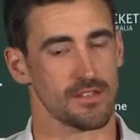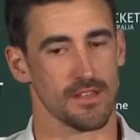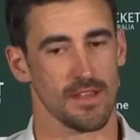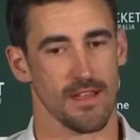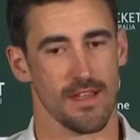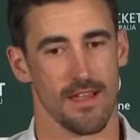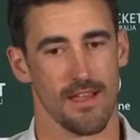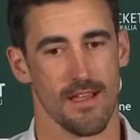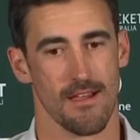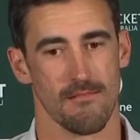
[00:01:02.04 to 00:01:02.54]

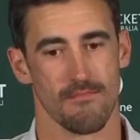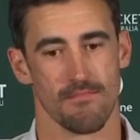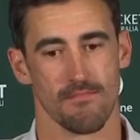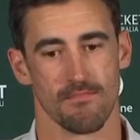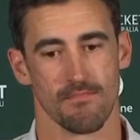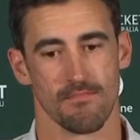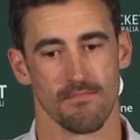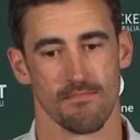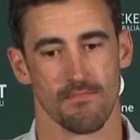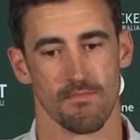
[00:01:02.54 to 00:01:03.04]
I
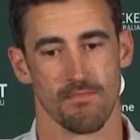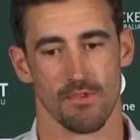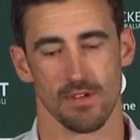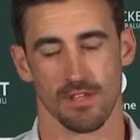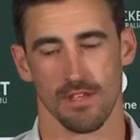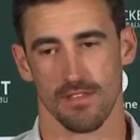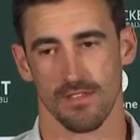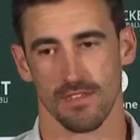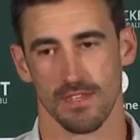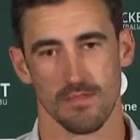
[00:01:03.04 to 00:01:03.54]

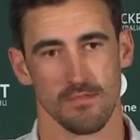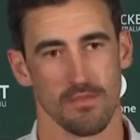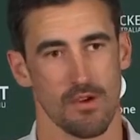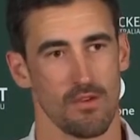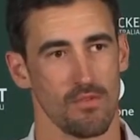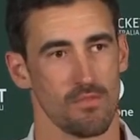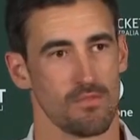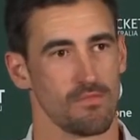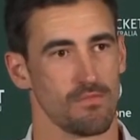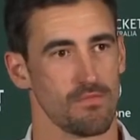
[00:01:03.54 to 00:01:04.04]
think he
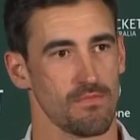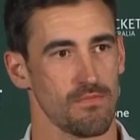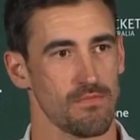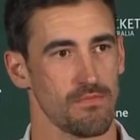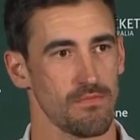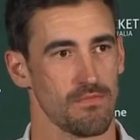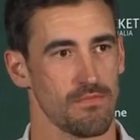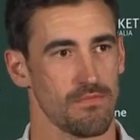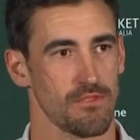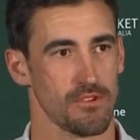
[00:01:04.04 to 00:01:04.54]
bowled
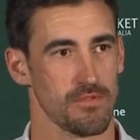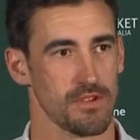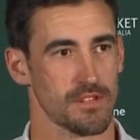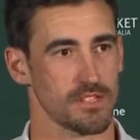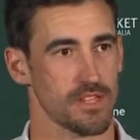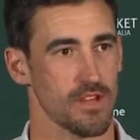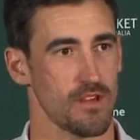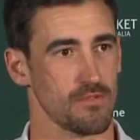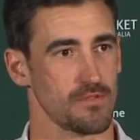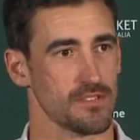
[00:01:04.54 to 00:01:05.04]
pretty much
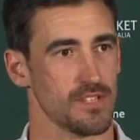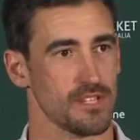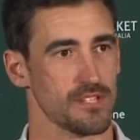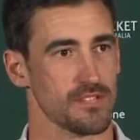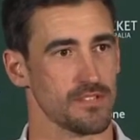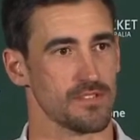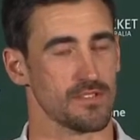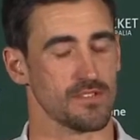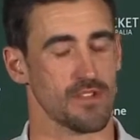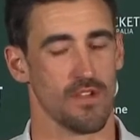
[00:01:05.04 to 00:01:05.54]
the whole
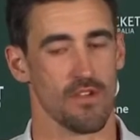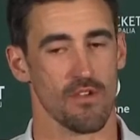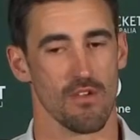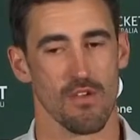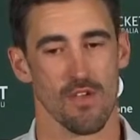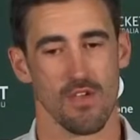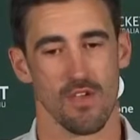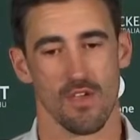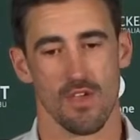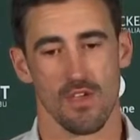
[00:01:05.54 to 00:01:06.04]
session. So
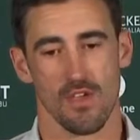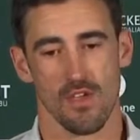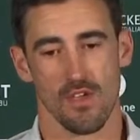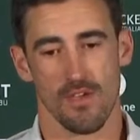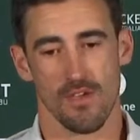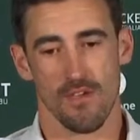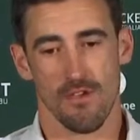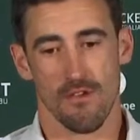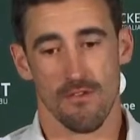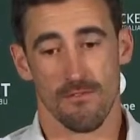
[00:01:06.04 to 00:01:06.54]

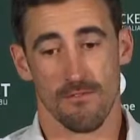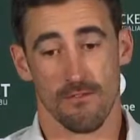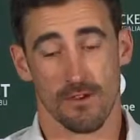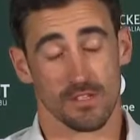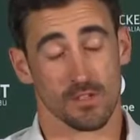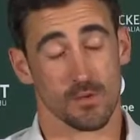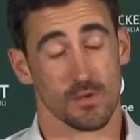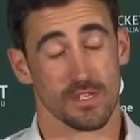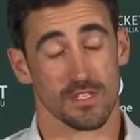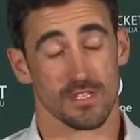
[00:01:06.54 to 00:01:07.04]
for
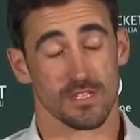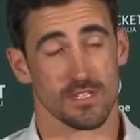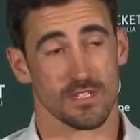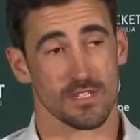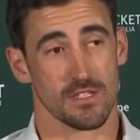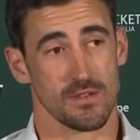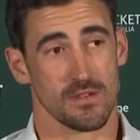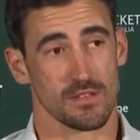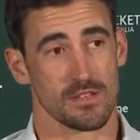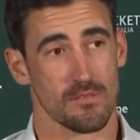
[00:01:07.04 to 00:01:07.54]
us quicks, just
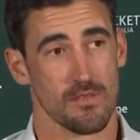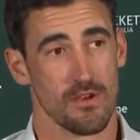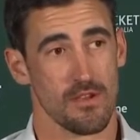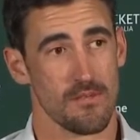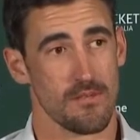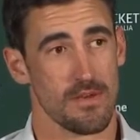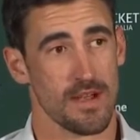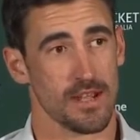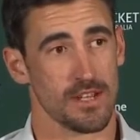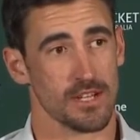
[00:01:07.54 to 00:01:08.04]
to bowl
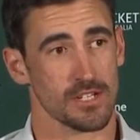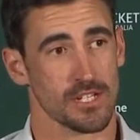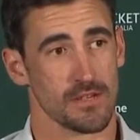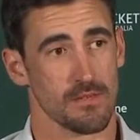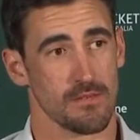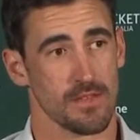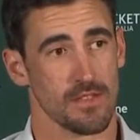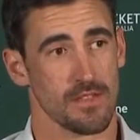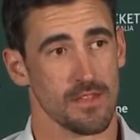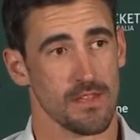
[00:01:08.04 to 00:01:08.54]
in
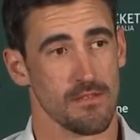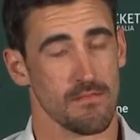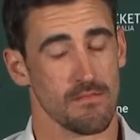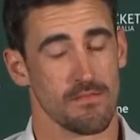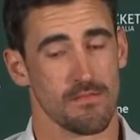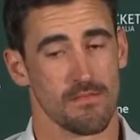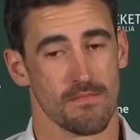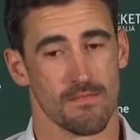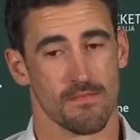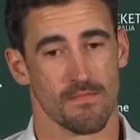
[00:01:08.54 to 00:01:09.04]
partnership with him
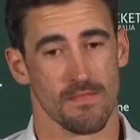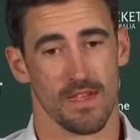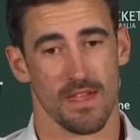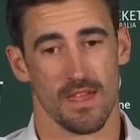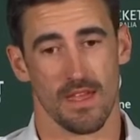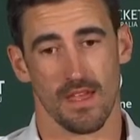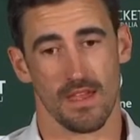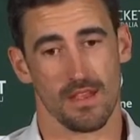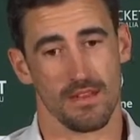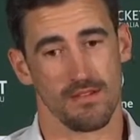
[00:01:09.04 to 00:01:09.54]

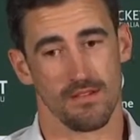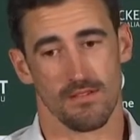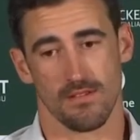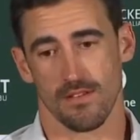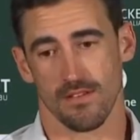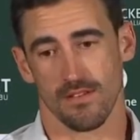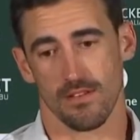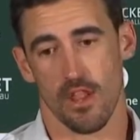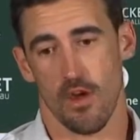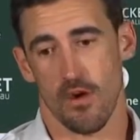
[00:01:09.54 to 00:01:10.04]
and
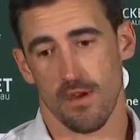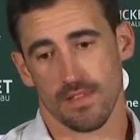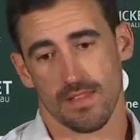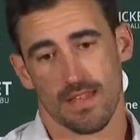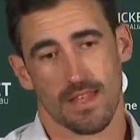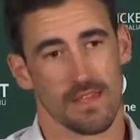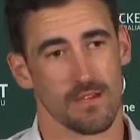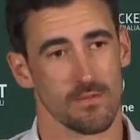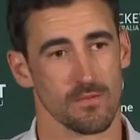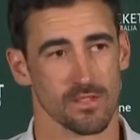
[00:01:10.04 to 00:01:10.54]
knowing
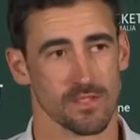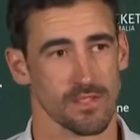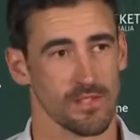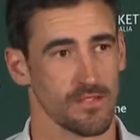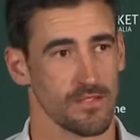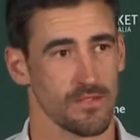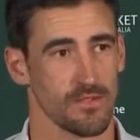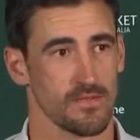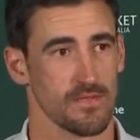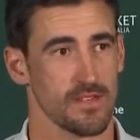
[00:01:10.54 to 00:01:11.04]
that he was going
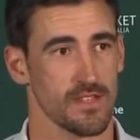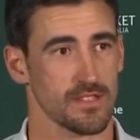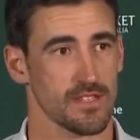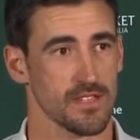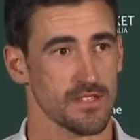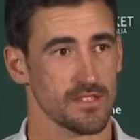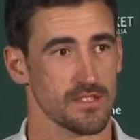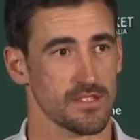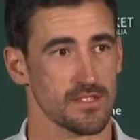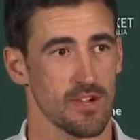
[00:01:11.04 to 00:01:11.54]
to do a
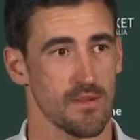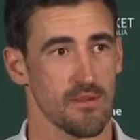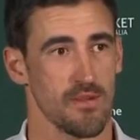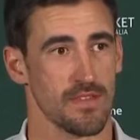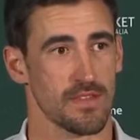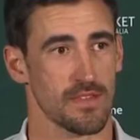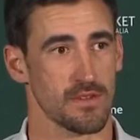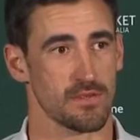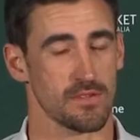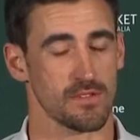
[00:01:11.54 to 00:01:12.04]
fantastic job, I
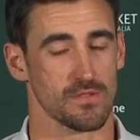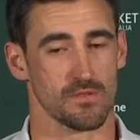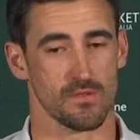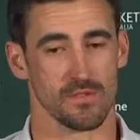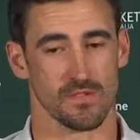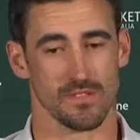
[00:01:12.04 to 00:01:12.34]
think was